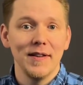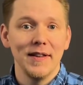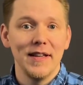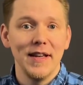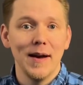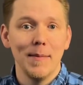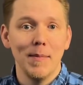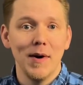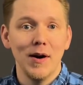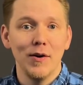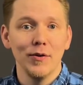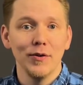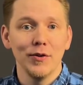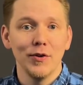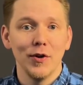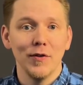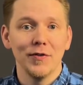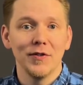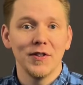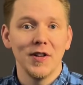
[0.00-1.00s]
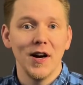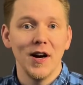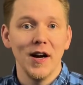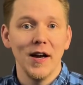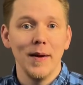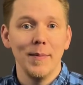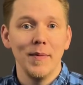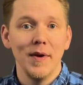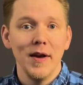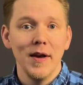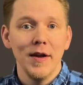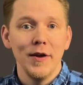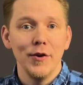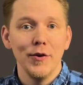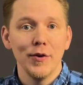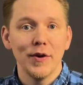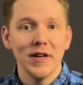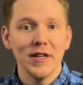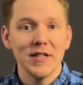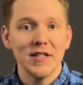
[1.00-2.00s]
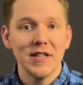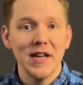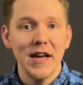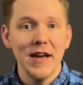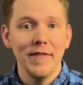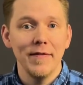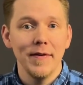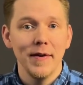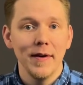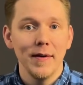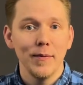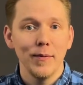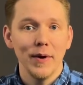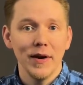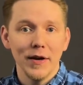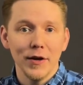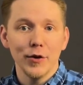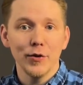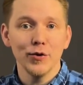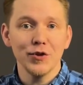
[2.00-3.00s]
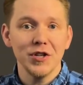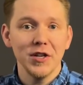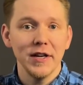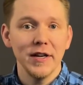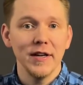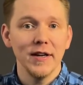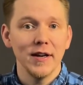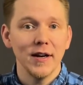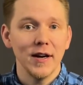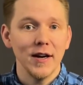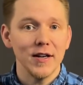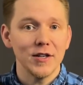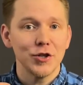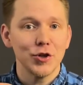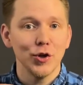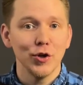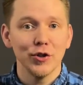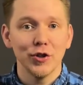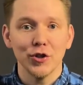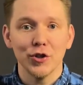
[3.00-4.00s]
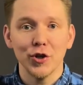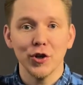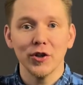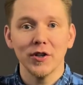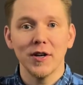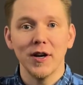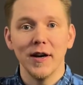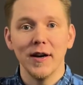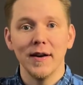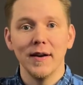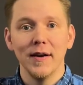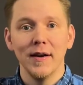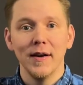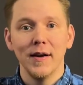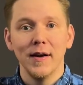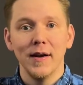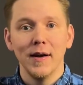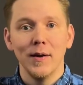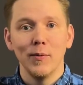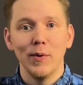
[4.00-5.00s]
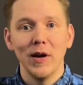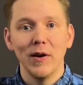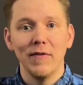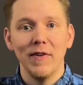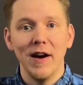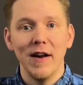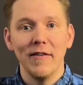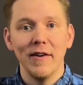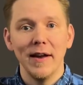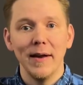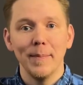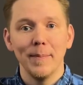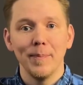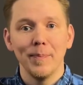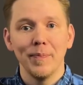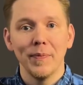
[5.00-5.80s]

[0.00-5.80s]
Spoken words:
the amount of time you can save when using a shorter shotgun will vary.